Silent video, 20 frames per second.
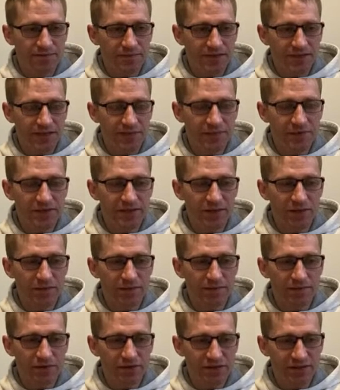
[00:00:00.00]
This one's a little bit
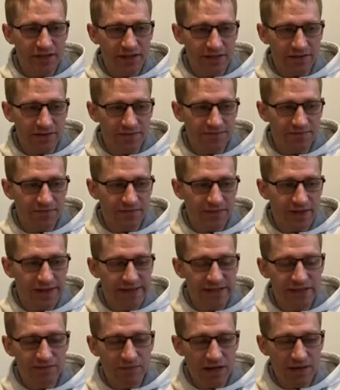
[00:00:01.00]
more subtle, and
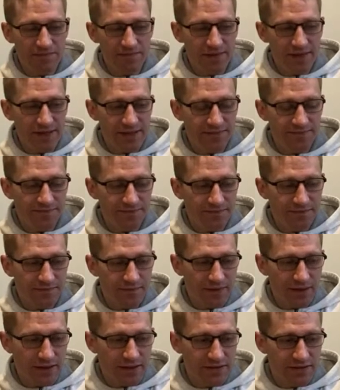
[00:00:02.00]
this might be
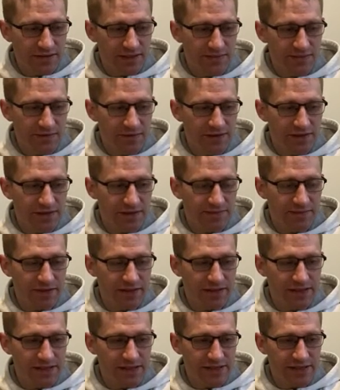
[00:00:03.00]
similar to some of the teas.